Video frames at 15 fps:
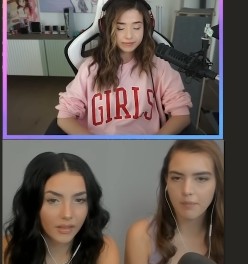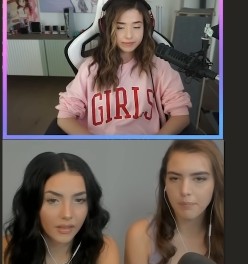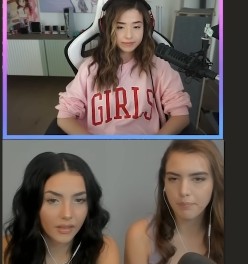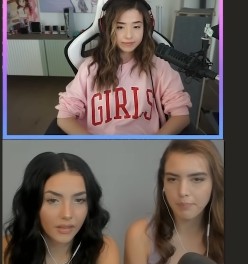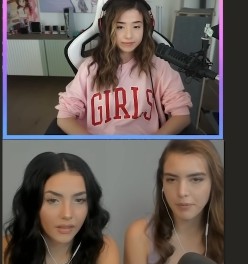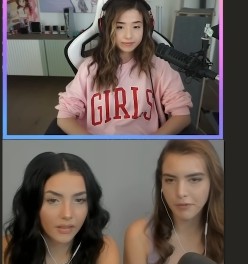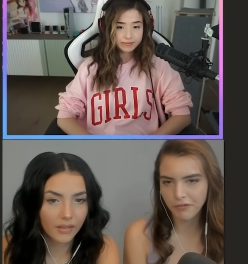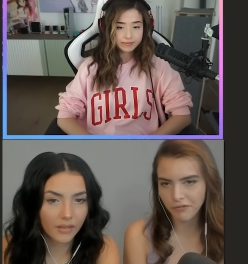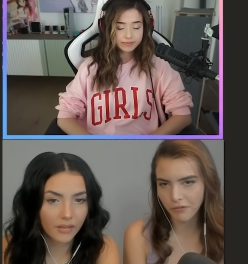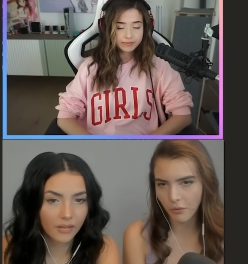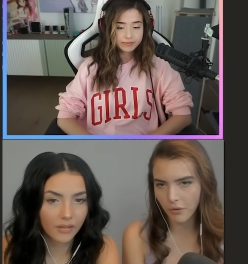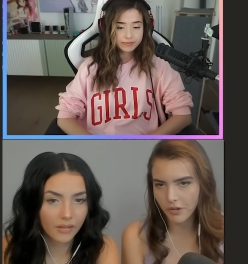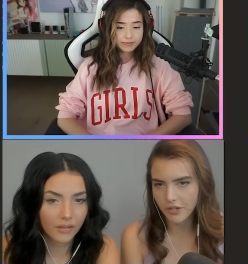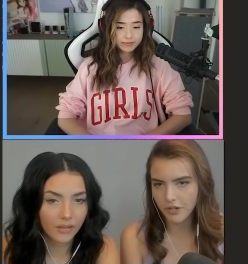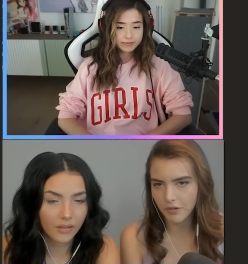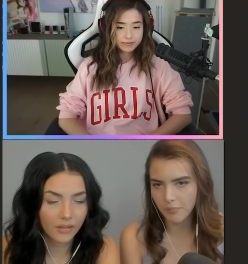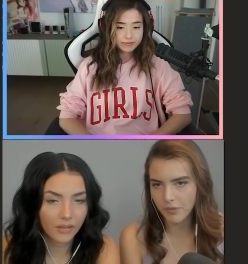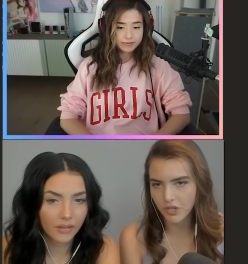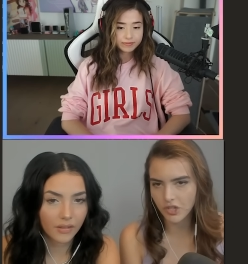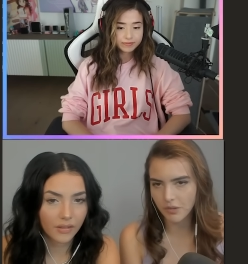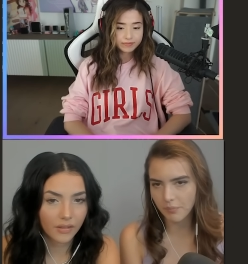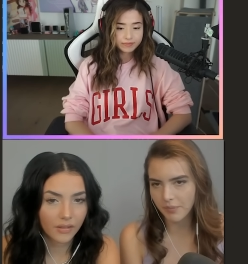Speaker 1: before your
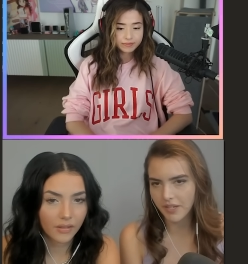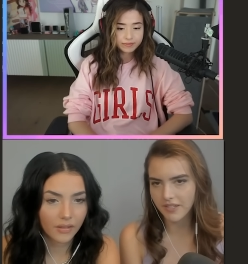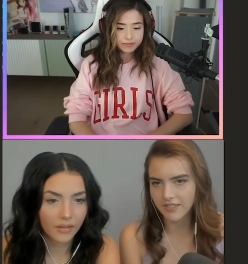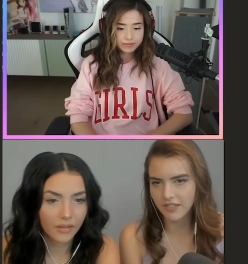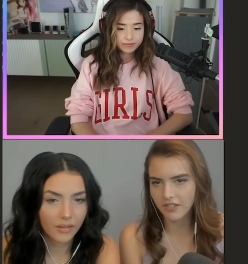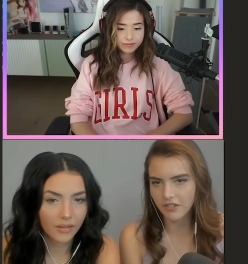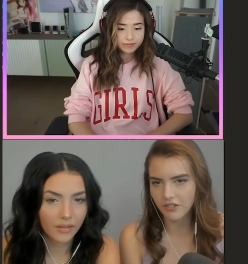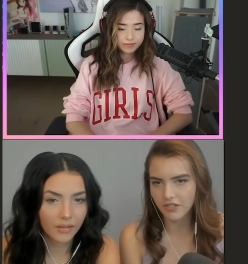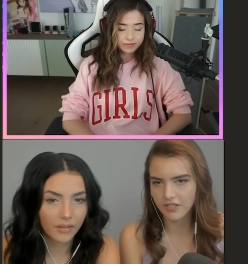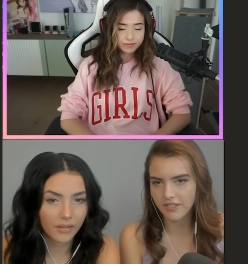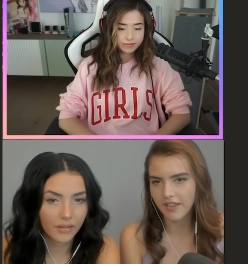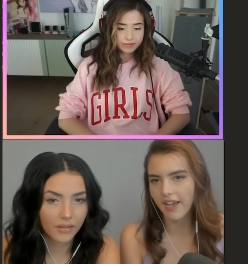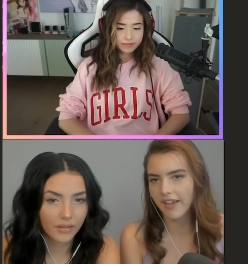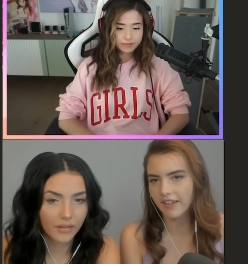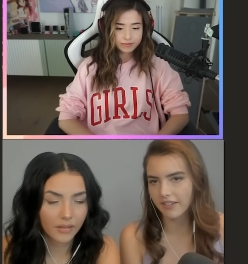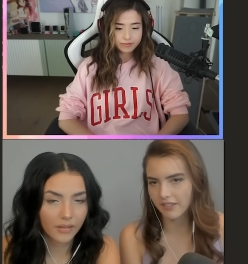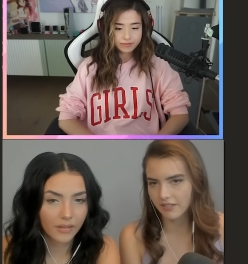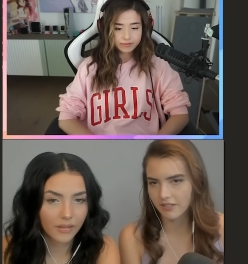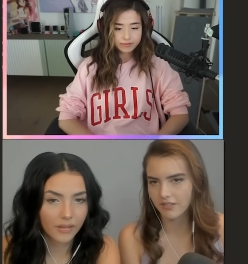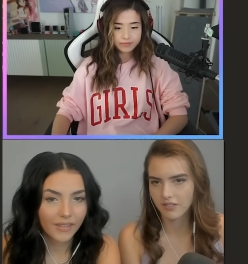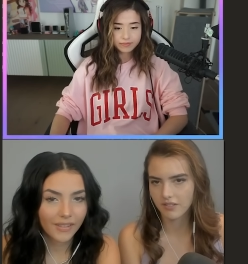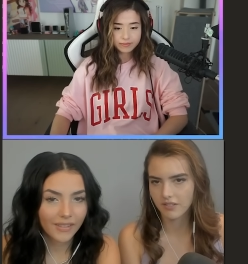bishop gets under attack.
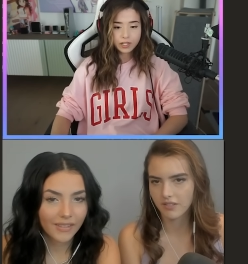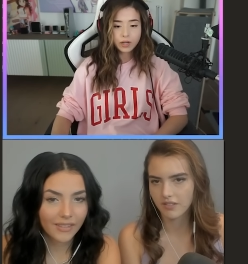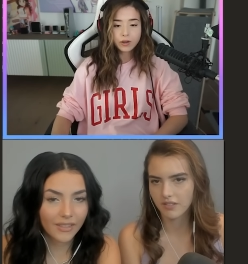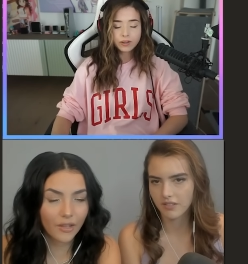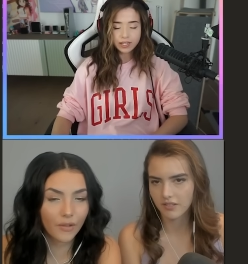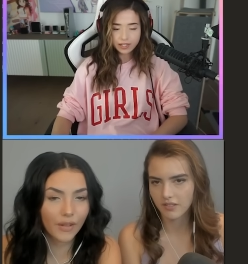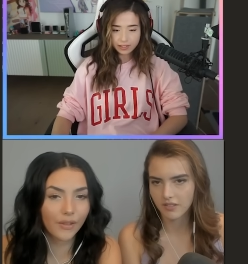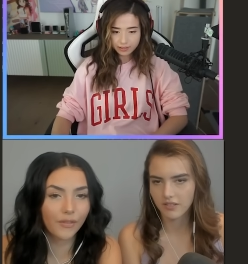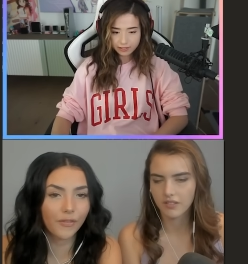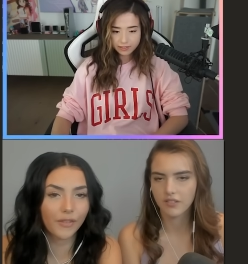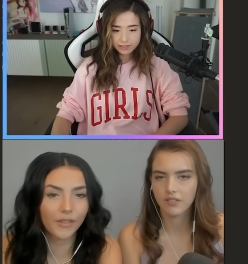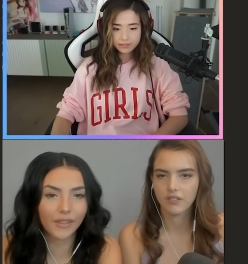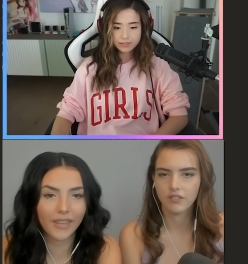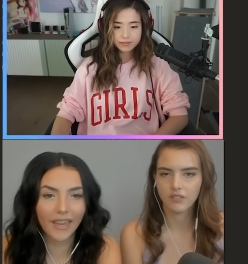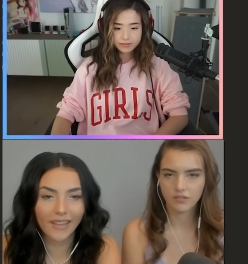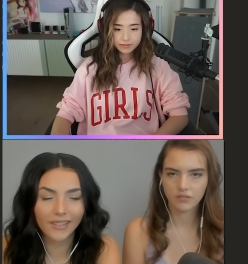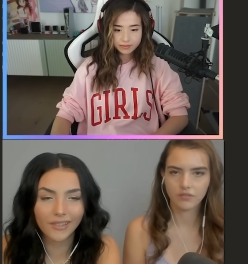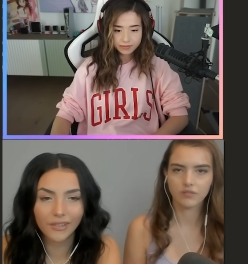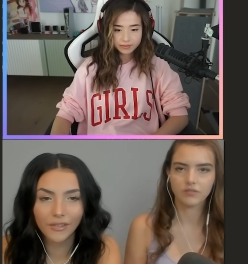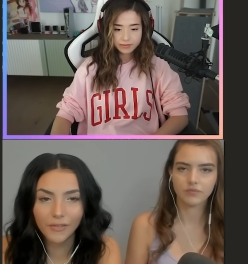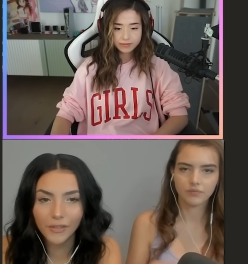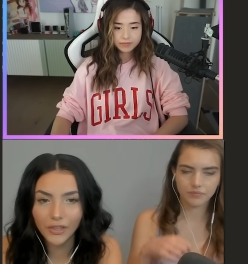
Speaker 2: Okay. So in yeah, so in
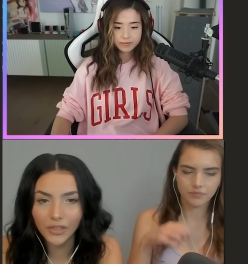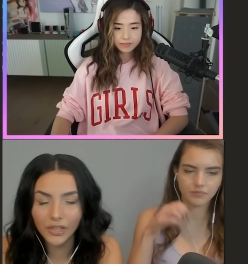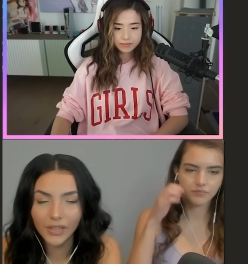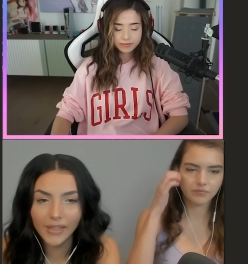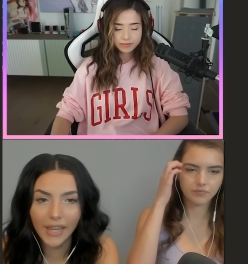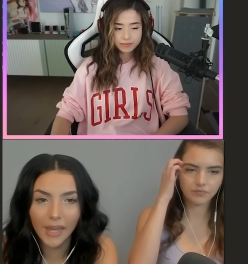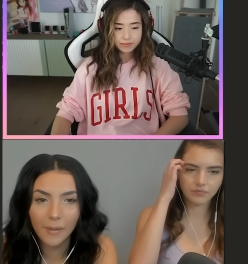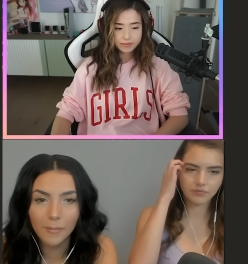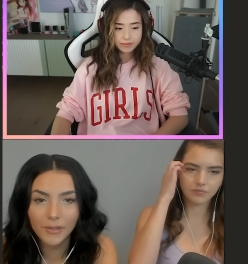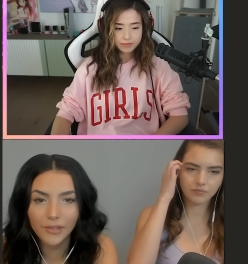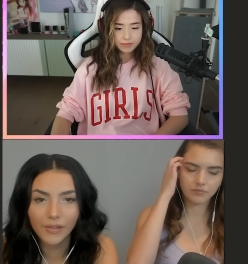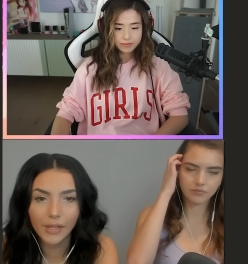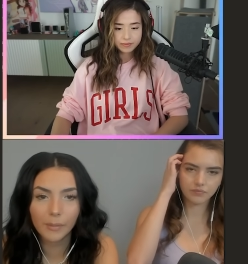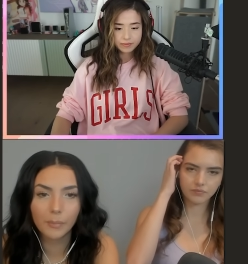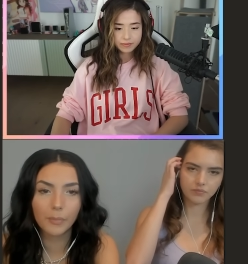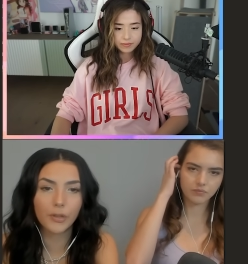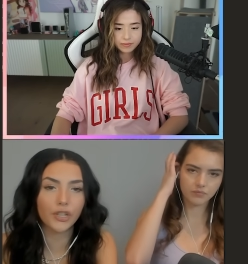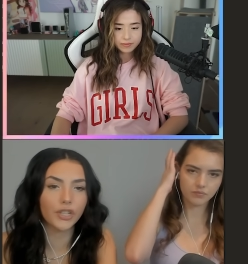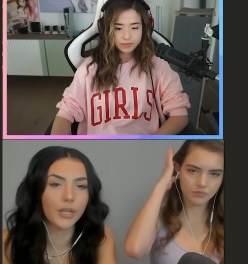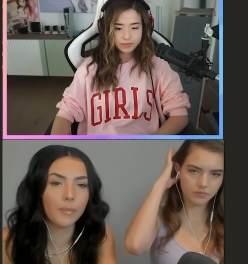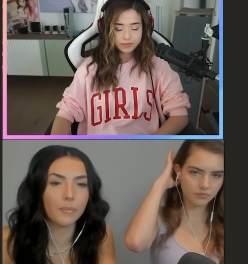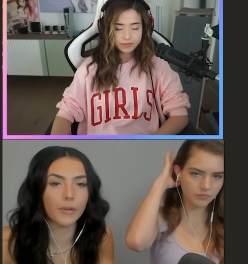future games you can push
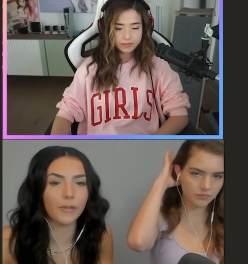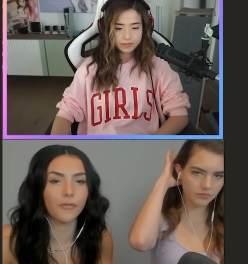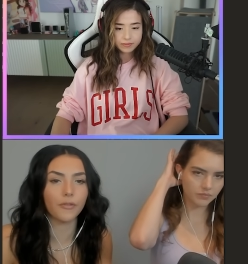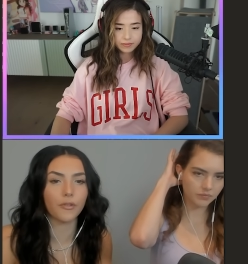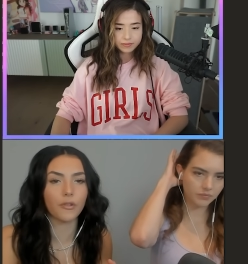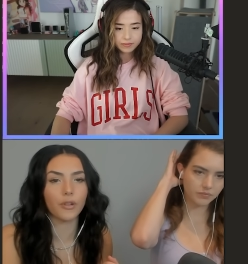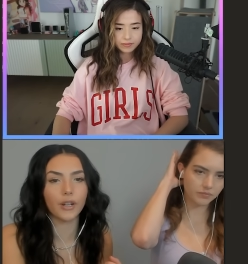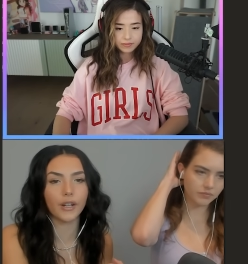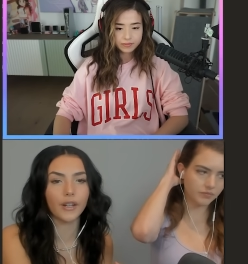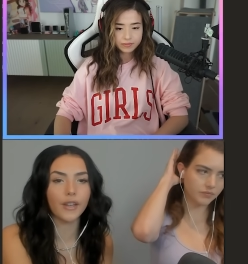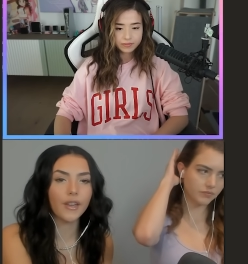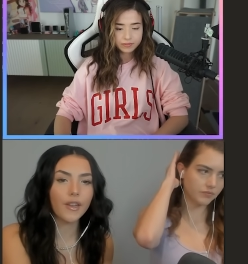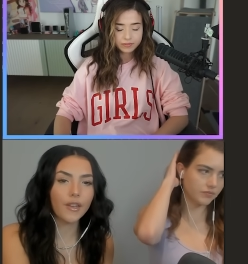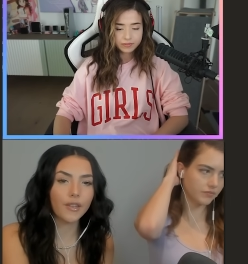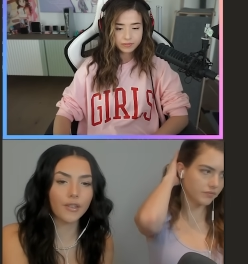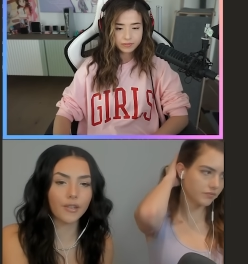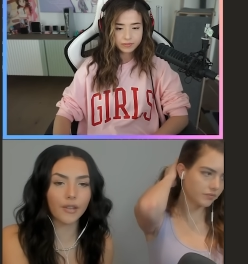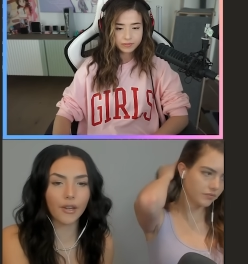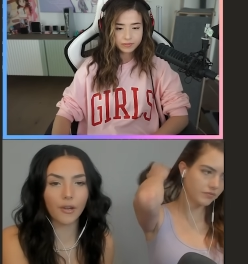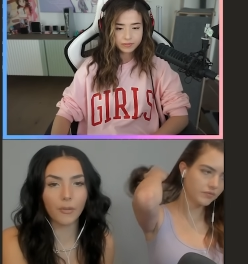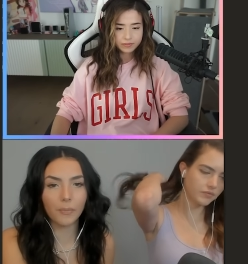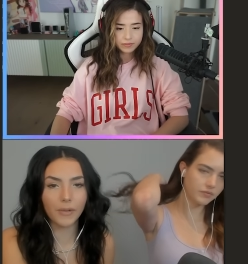it before you go
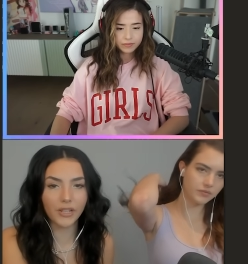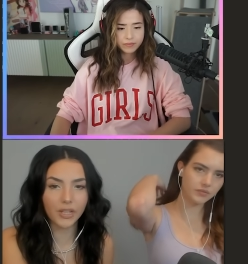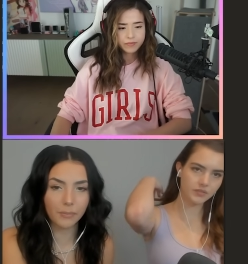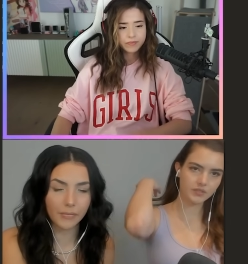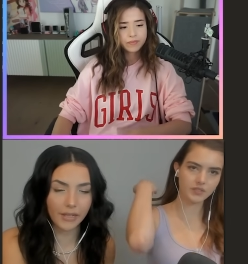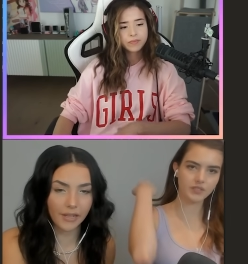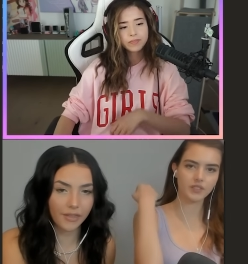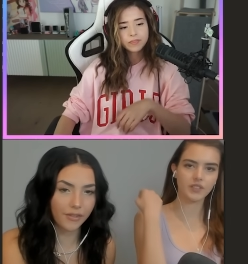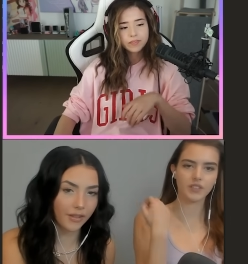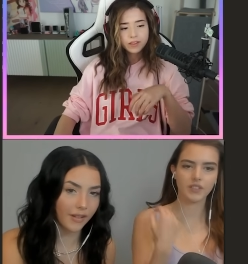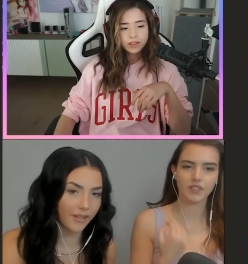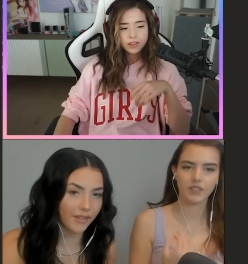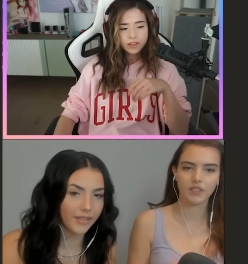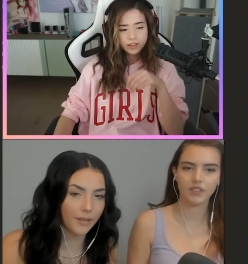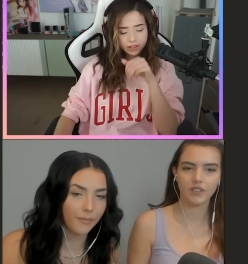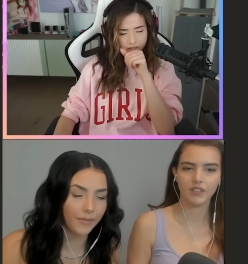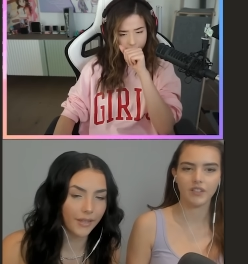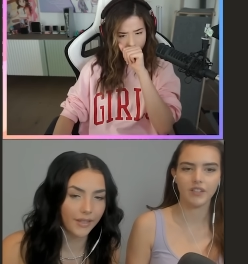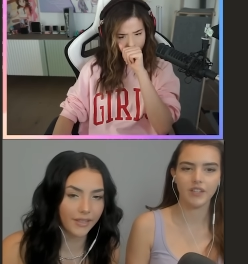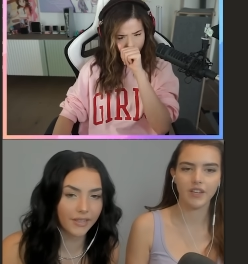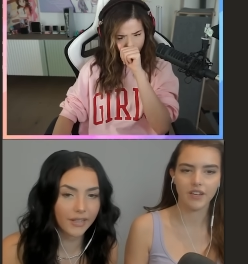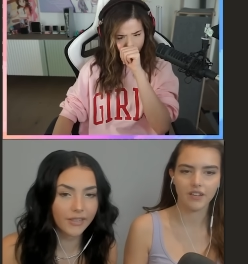bishop d3 or something.
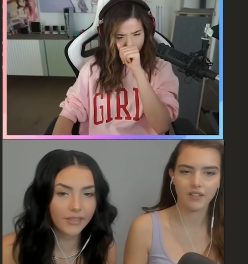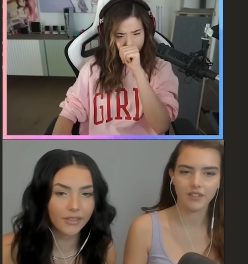Yeah. Just to